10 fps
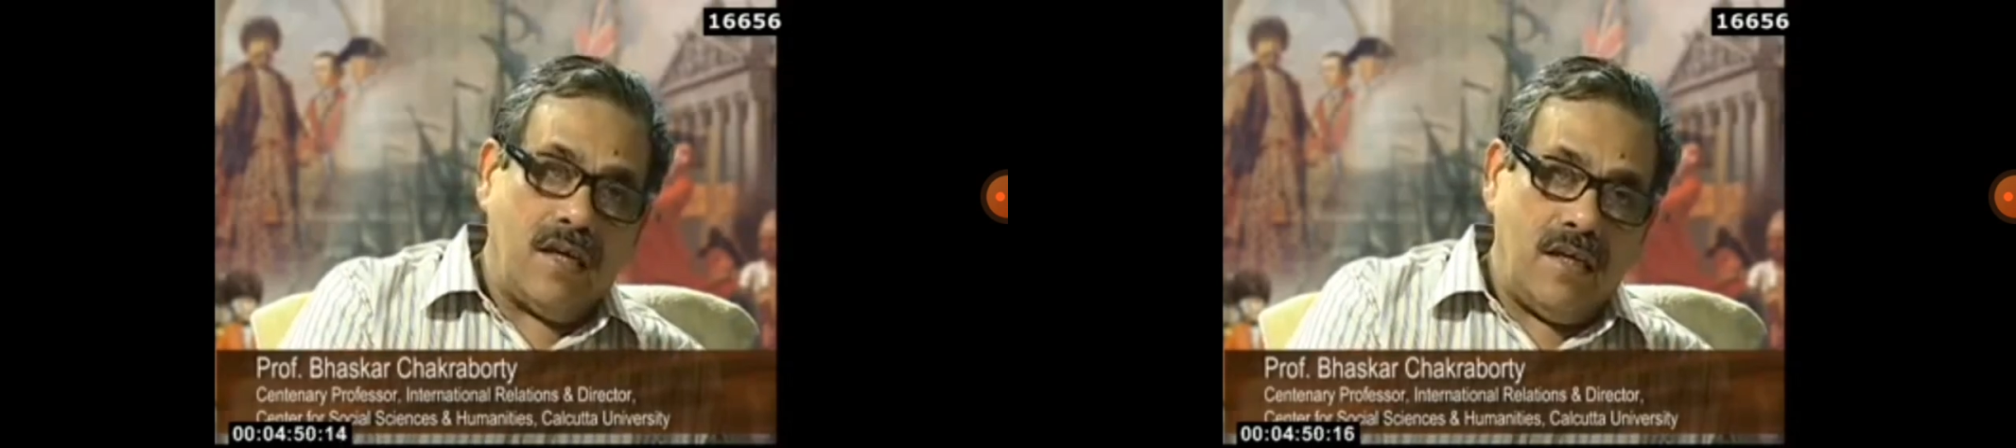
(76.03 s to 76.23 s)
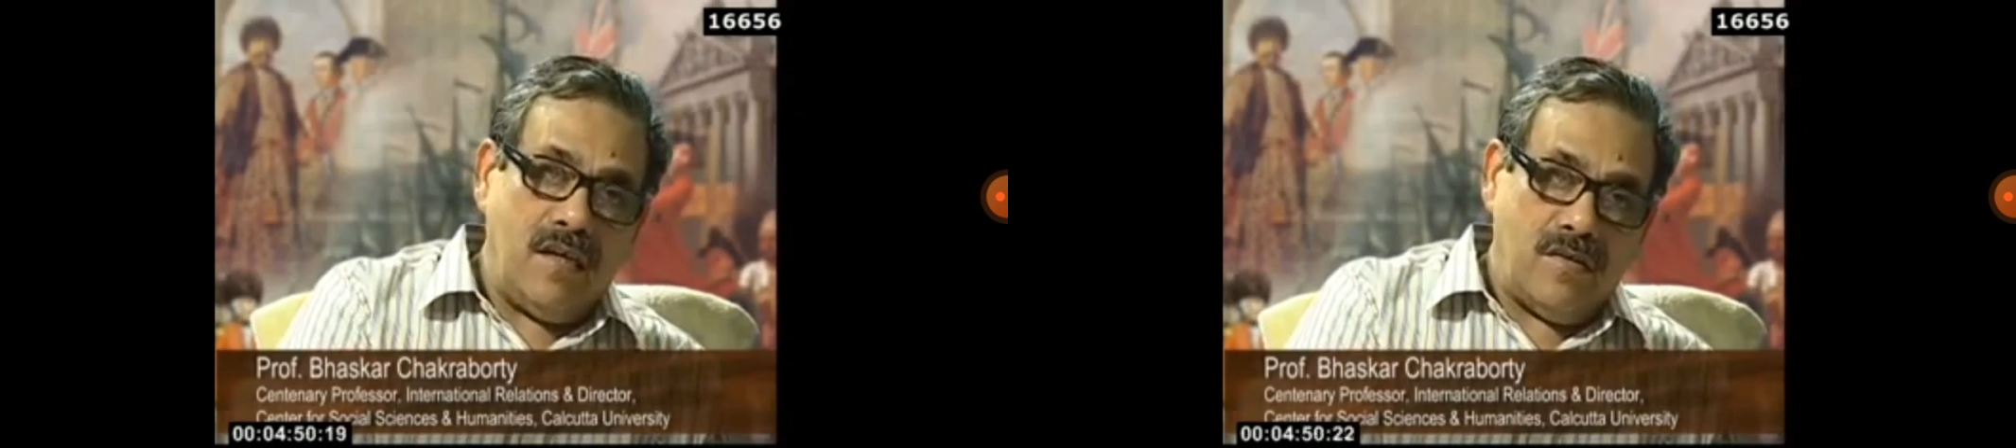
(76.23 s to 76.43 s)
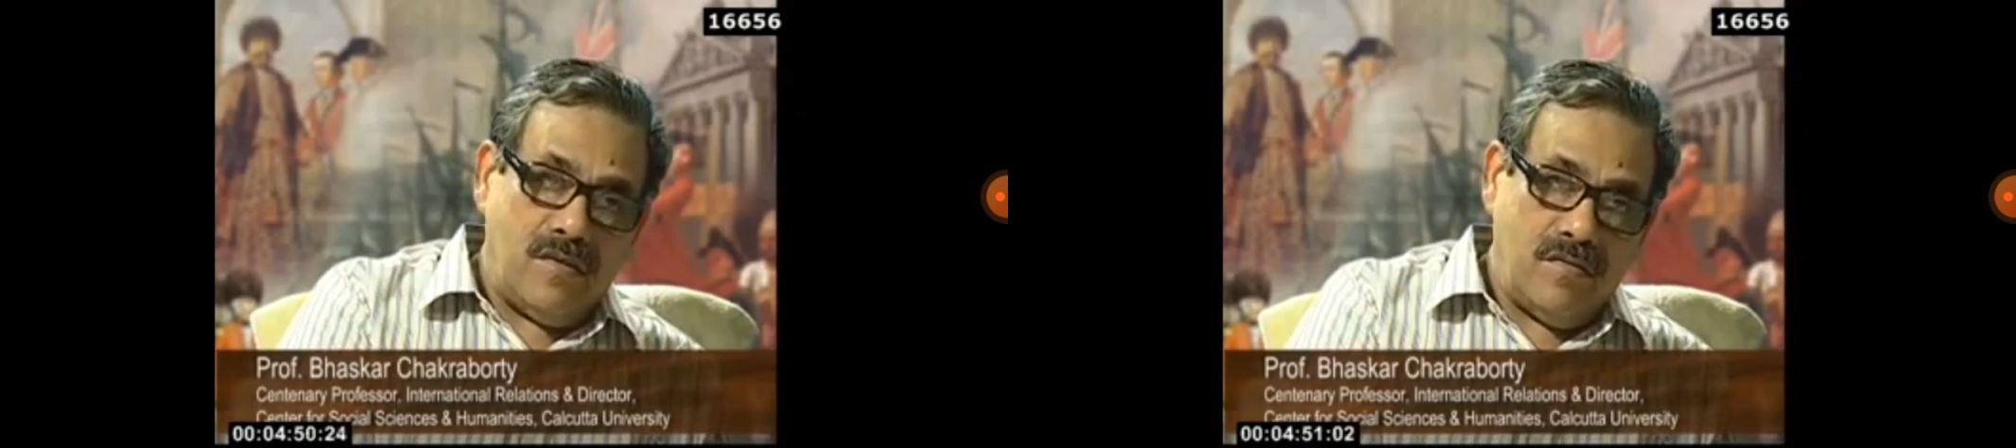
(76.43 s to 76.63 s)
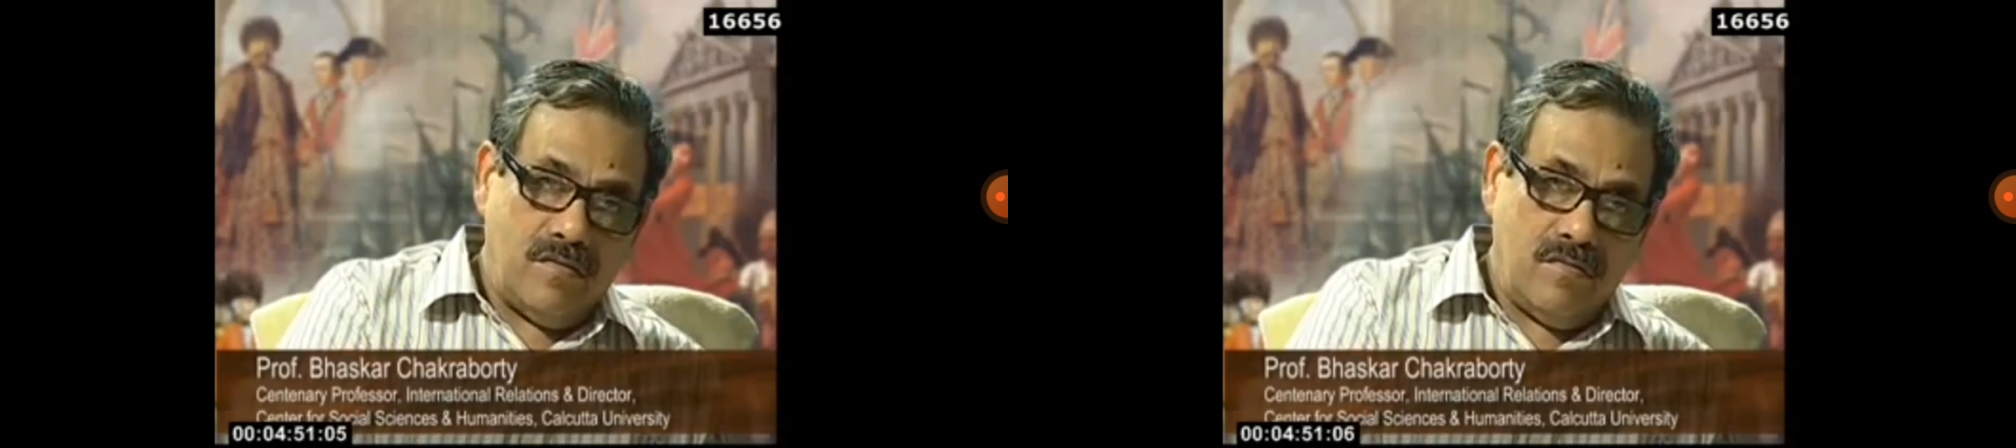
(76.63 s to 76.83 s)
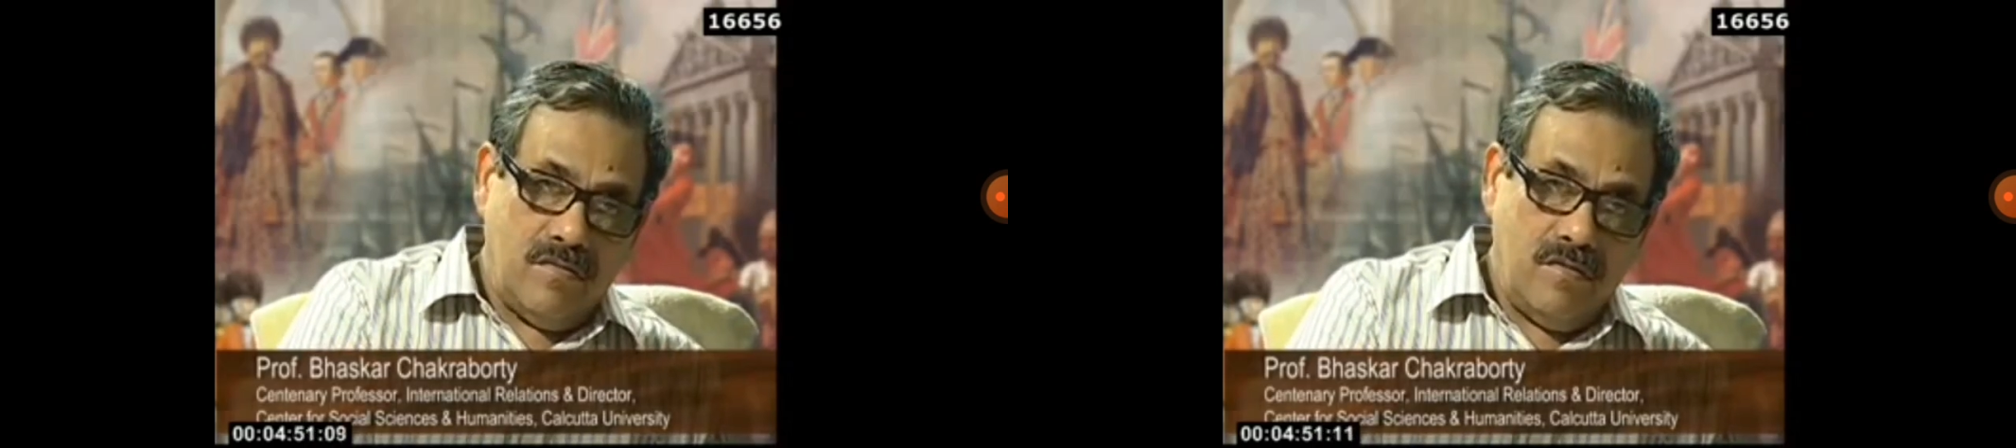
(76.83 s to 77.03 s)
Deccan
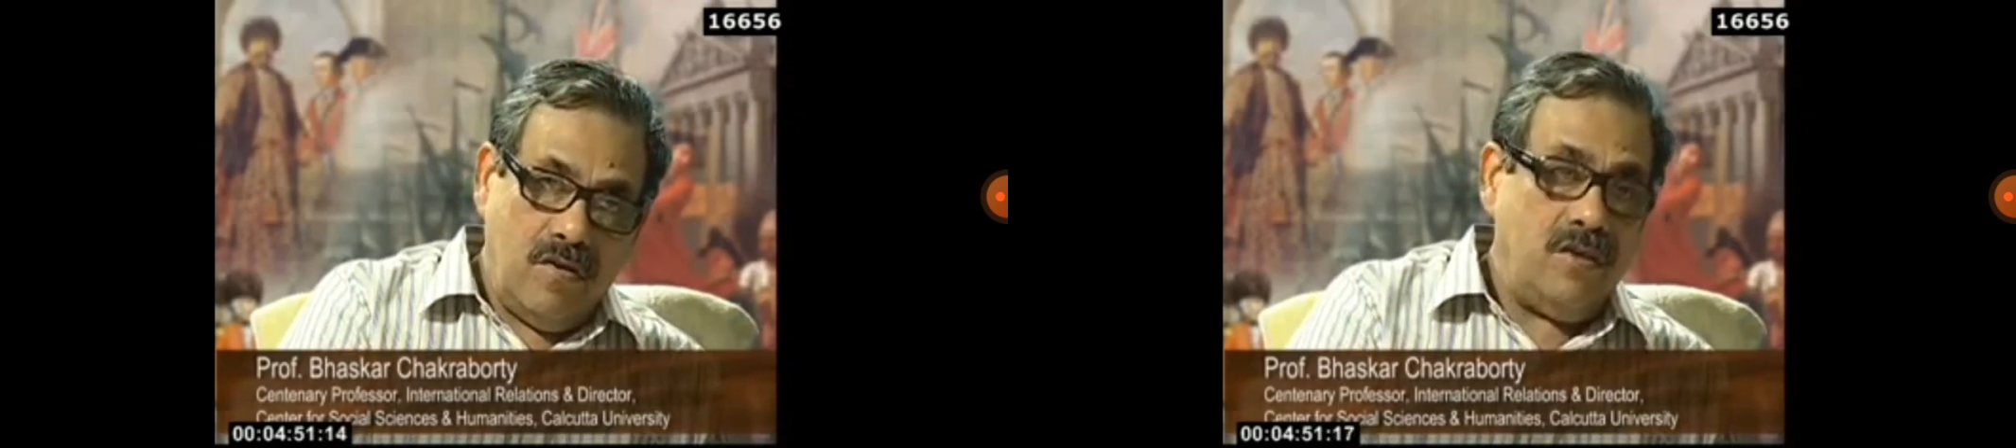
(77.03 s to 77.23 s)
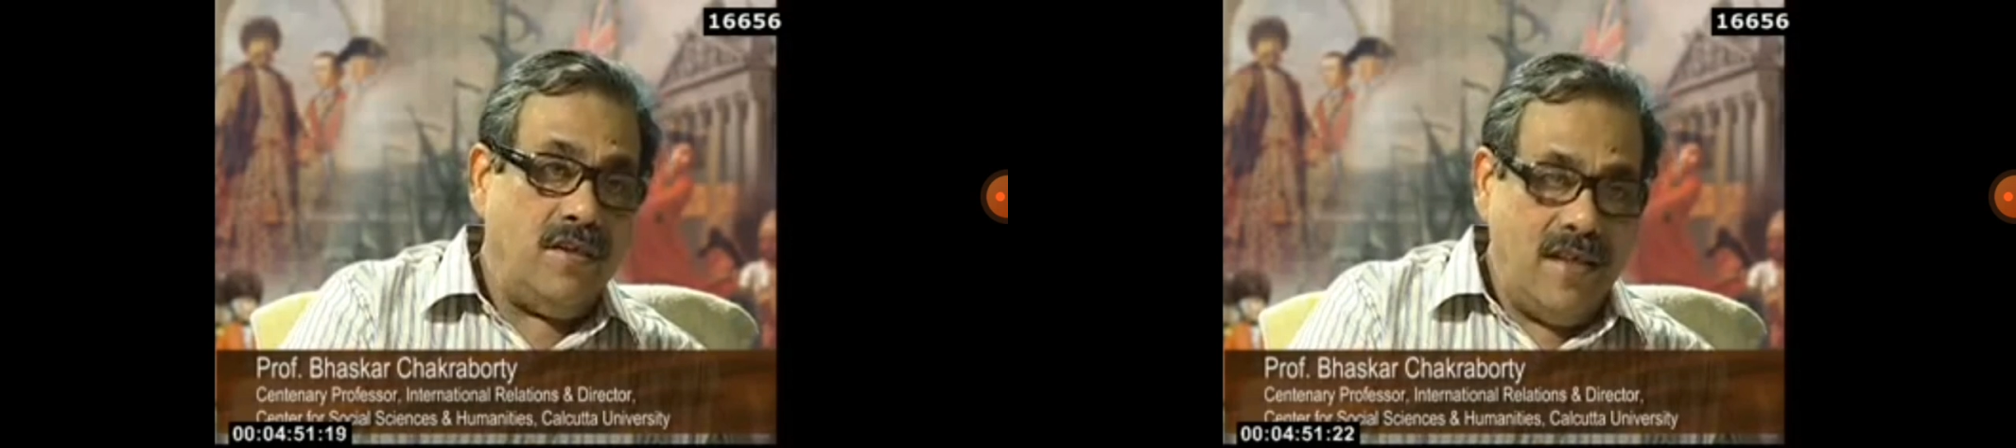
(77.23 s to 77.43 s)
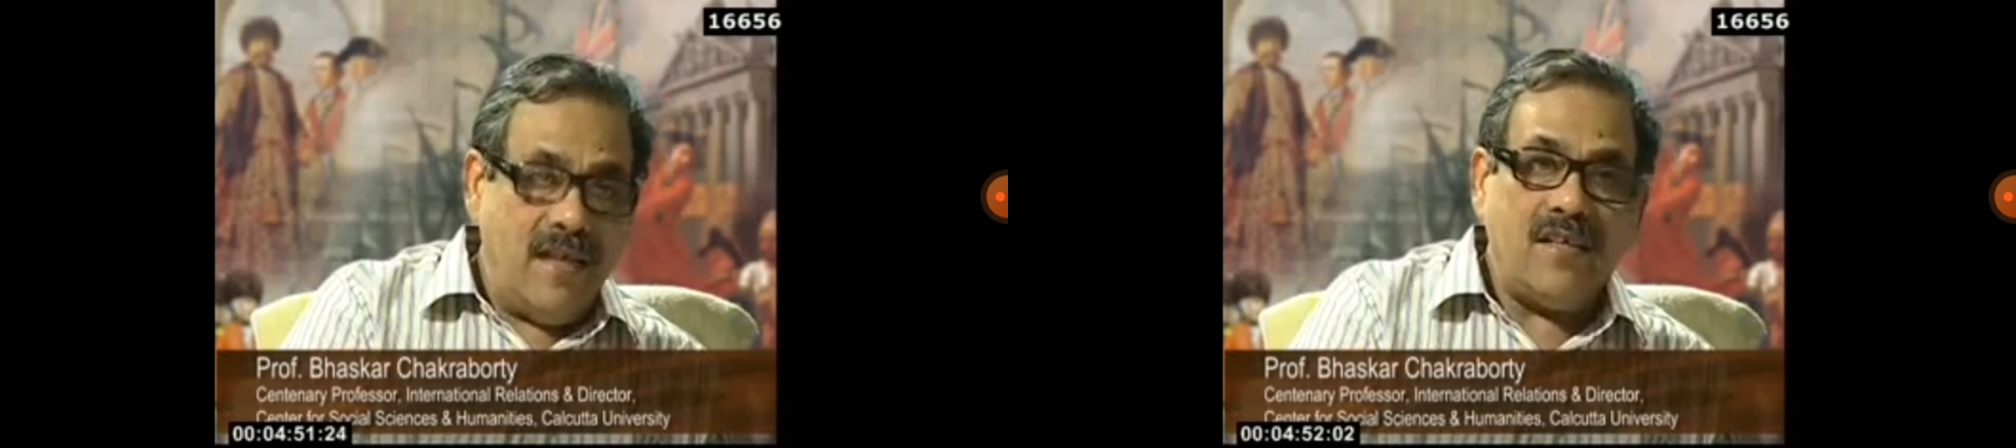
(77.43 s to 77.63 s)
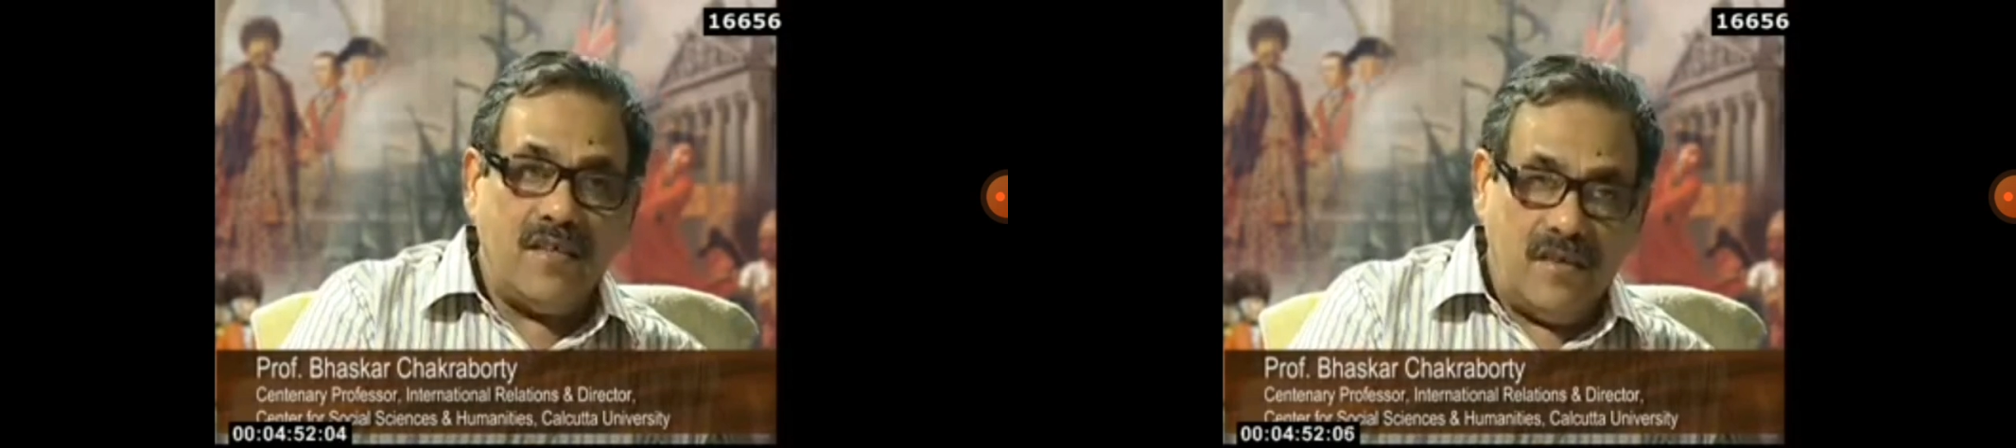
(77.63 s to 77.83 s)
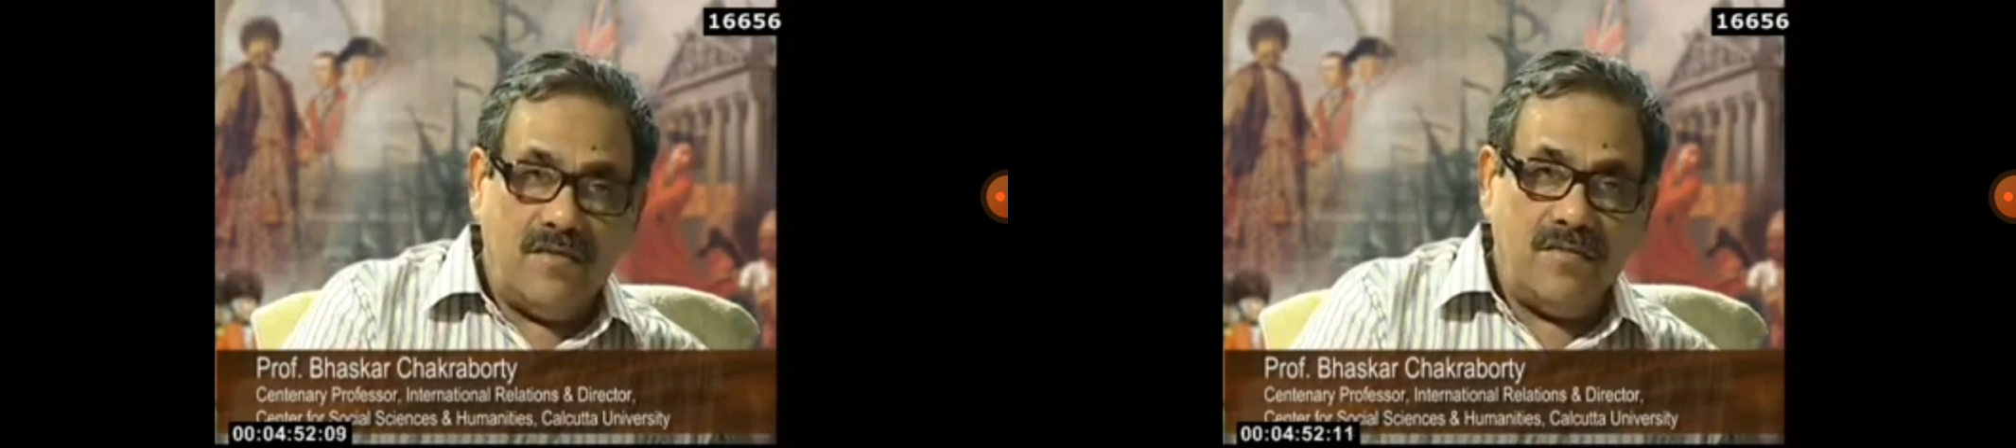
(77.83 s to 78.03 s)
or the
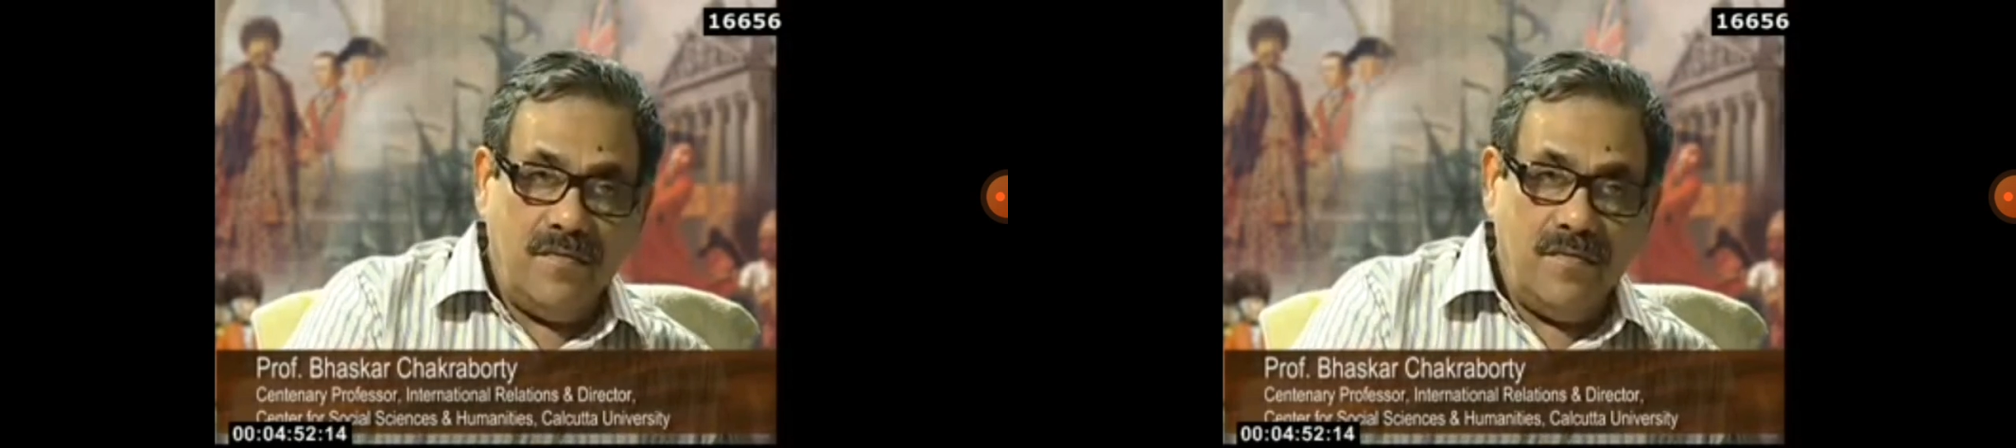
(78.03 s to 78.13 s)
Deccan.